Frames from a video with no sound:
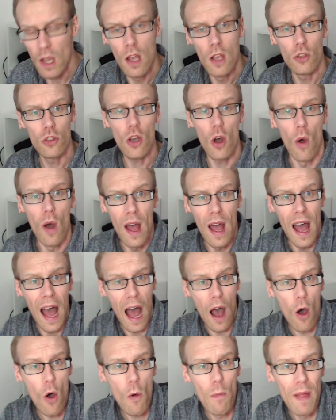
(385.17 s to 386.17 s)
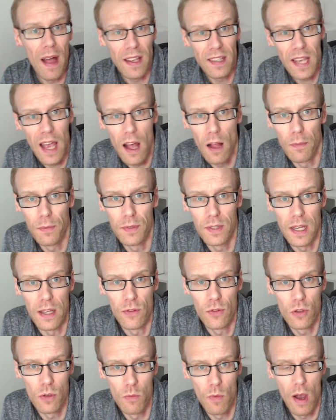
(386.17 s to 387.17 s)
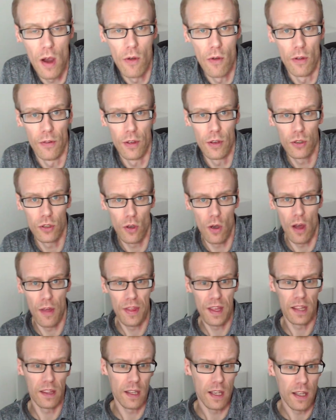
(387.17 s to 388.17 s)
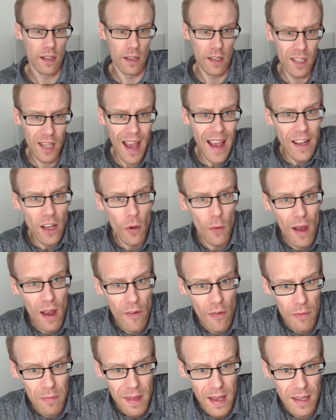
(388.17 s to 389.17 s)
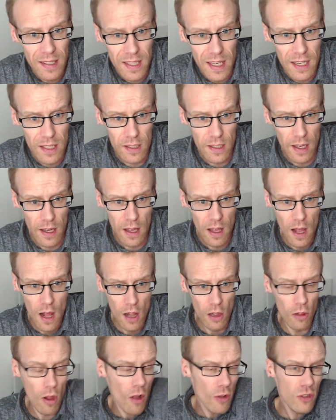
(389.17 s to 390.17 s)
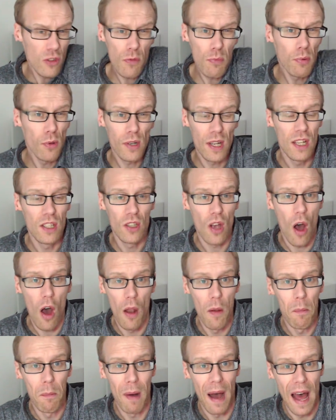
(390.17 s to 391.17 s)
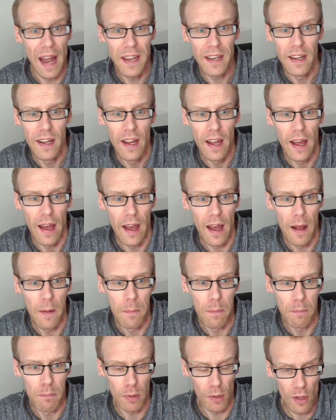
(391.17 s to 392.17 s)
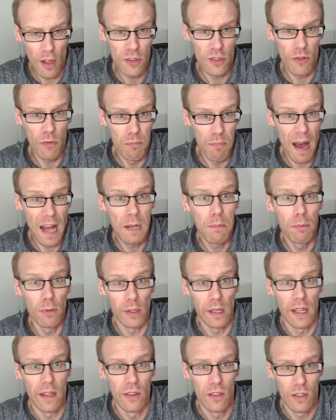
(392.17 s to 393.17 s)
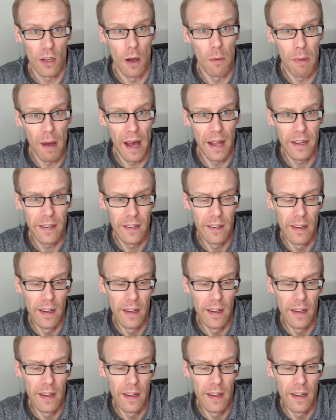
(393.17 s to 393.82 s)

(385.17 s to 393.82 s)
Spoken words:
So I hope that's helped in some way or another. So I think the takeaway from this is that lots of plugins aren't bad, but lots of bad plugins are bad.